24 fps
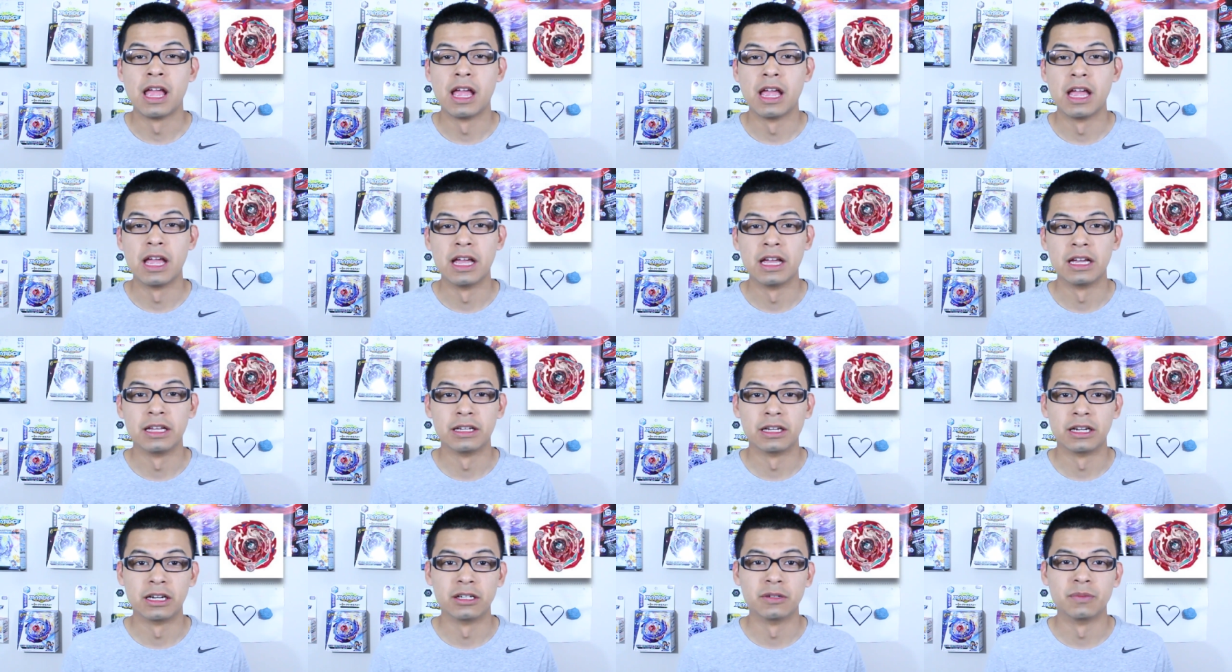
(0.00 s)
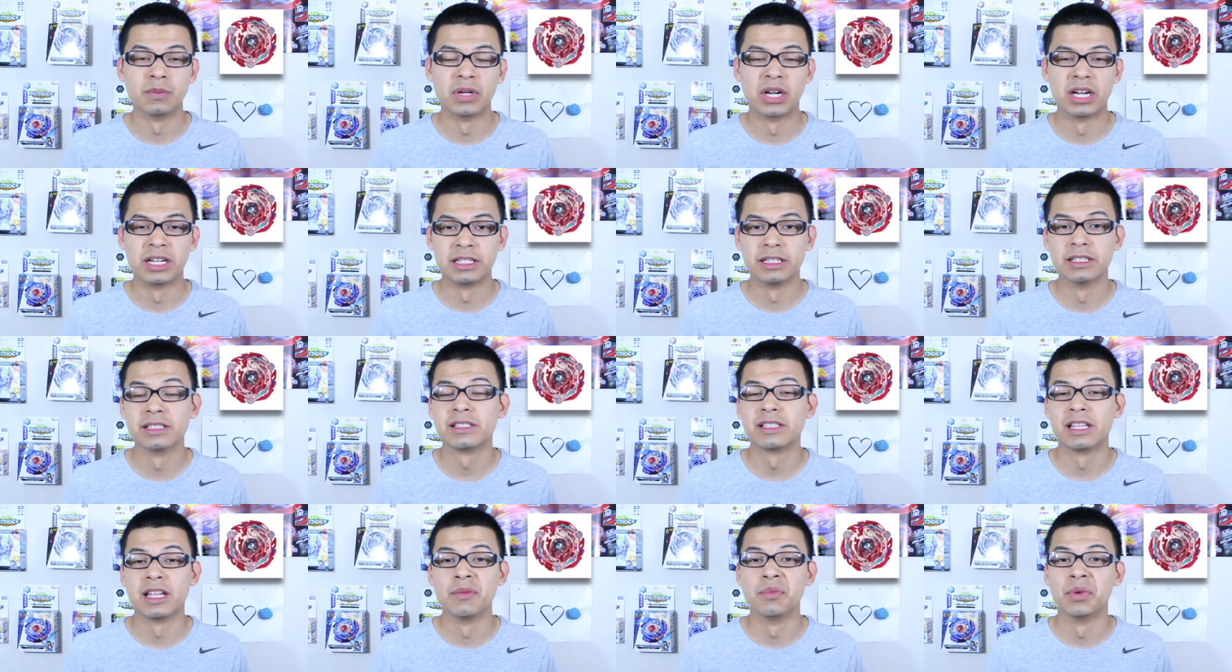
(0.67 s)
And I
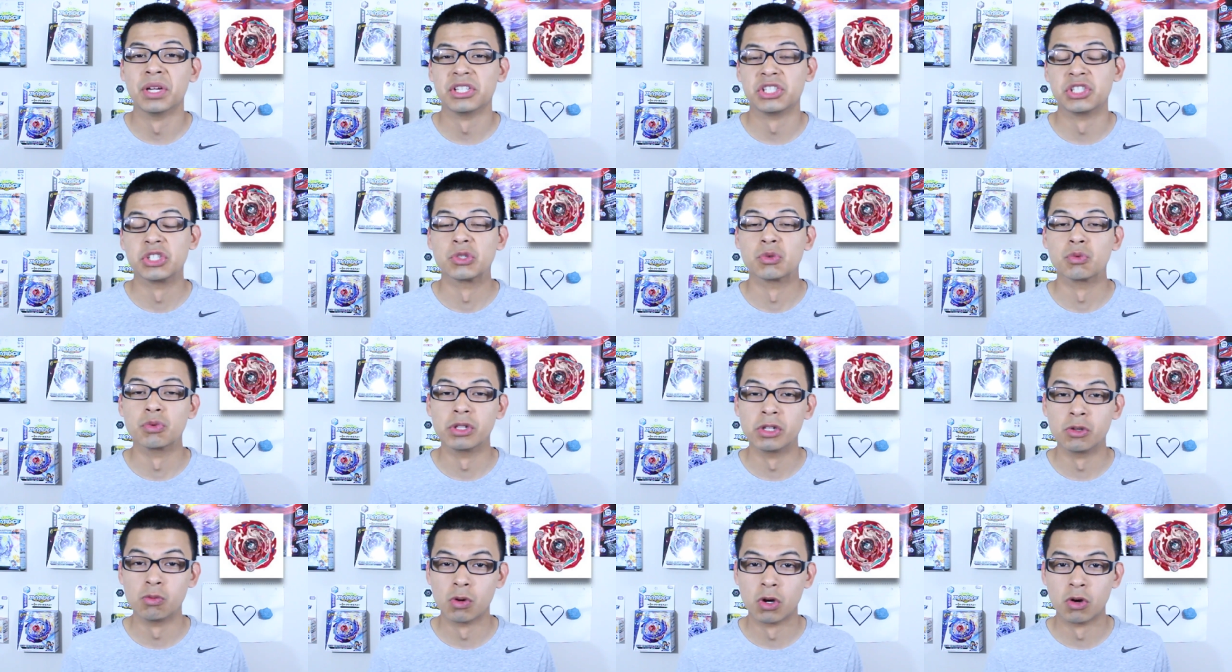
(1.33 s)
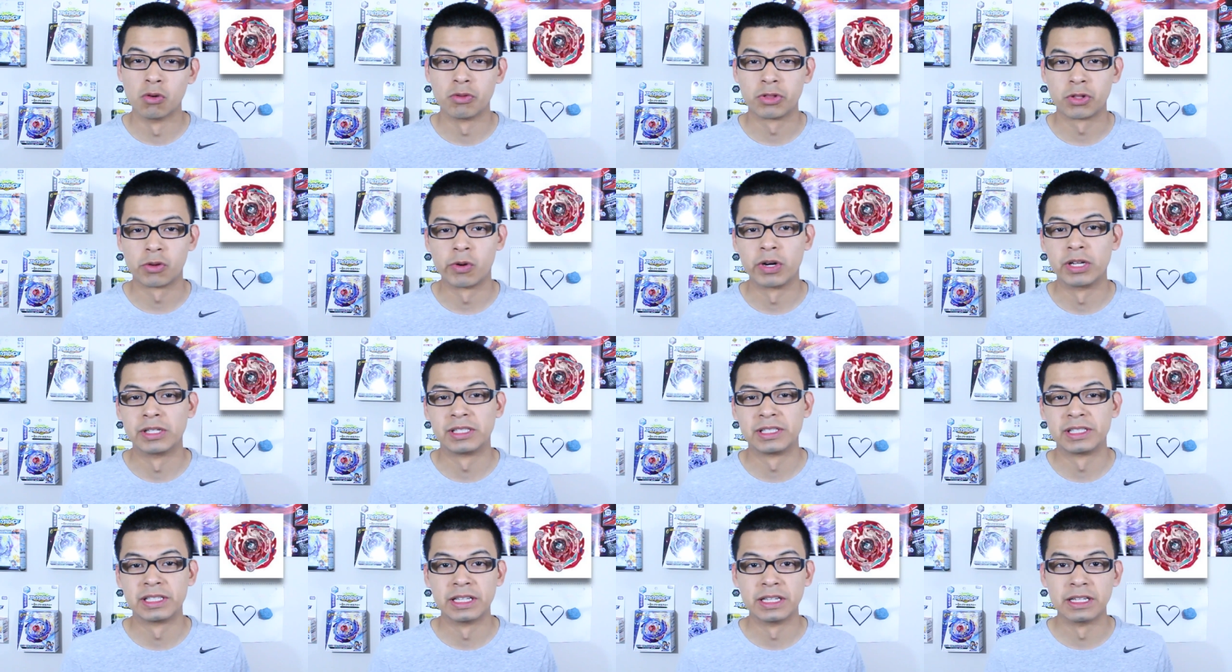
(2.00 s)
guess that matches really well with
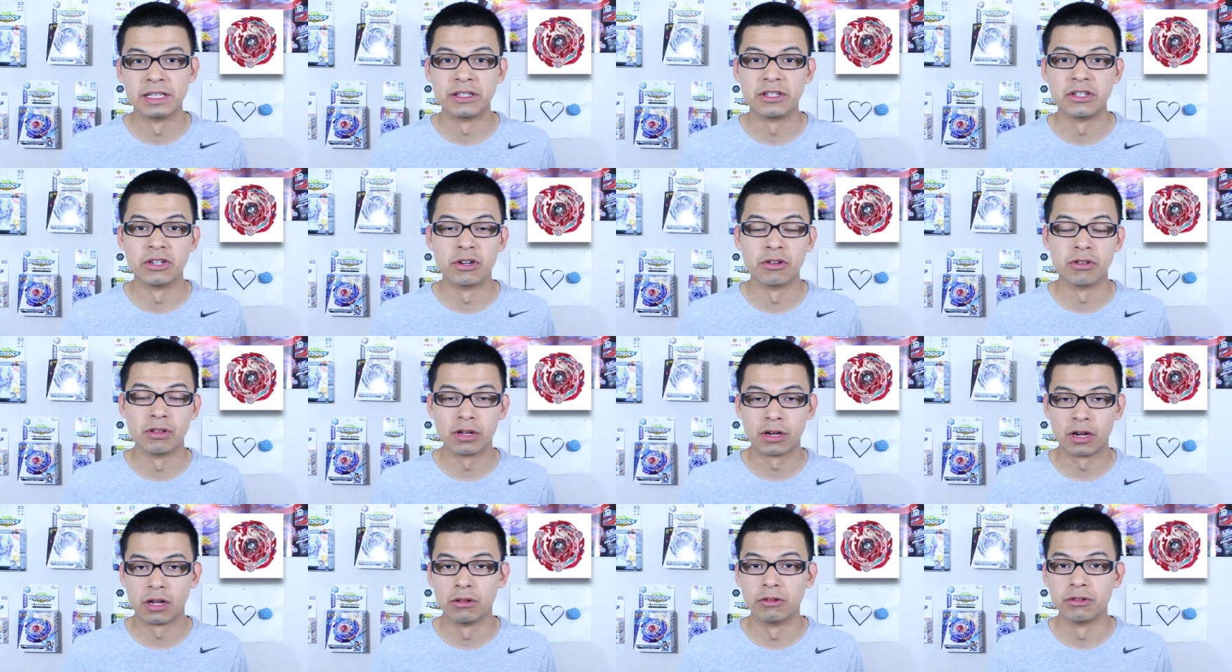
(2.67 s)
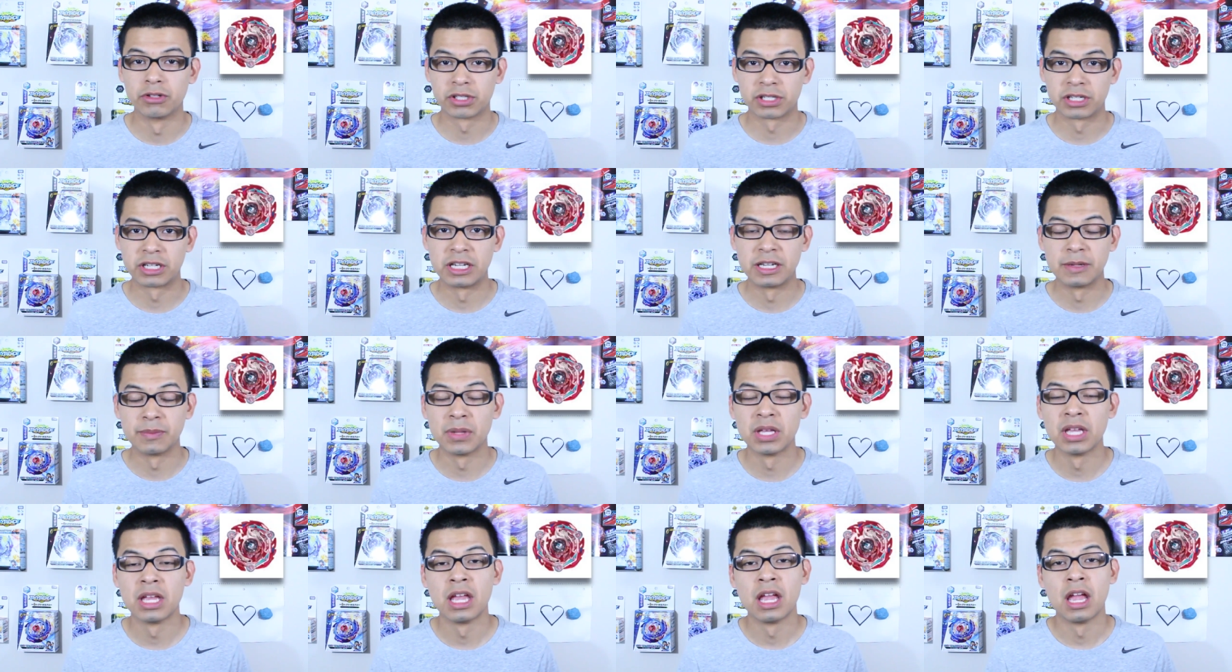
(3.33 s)
Christ Satan, you know, the color
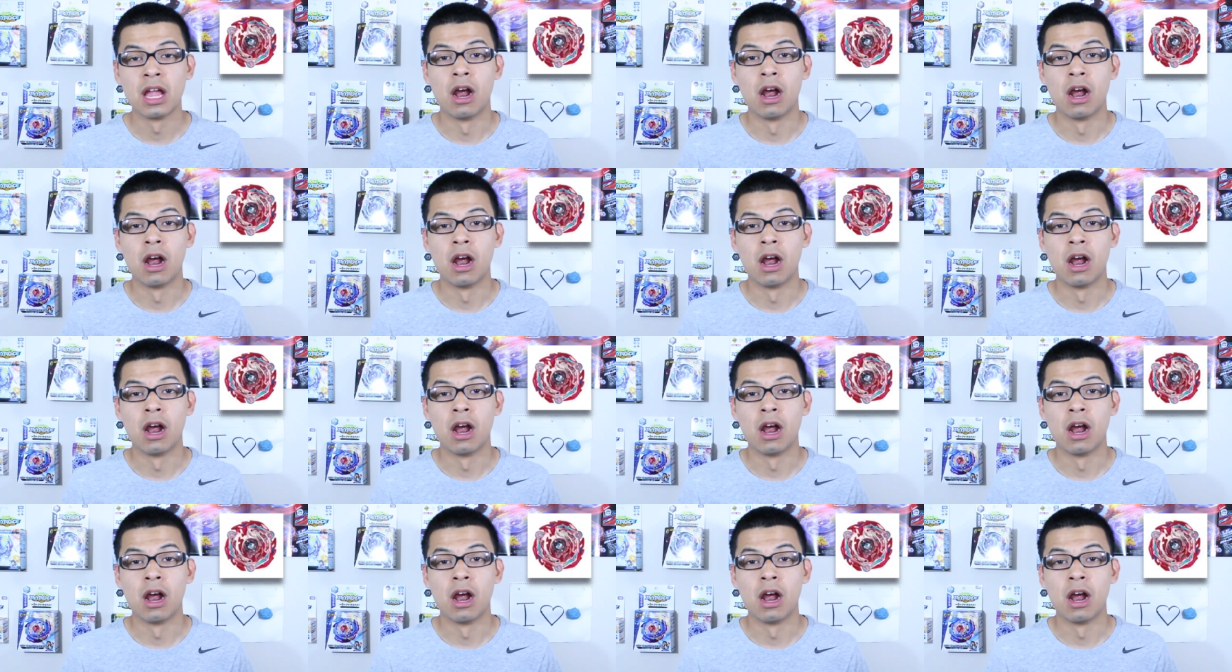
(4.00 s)
scheme.